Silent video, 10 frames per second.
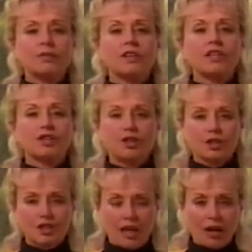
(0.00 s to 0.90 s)
feeds
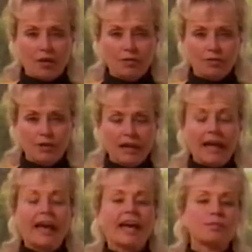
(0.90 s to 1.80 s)
herself
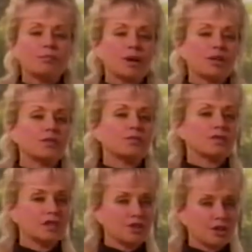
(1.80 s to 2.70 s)
and mother
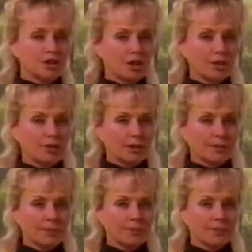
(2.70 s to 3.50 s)
feeds her children.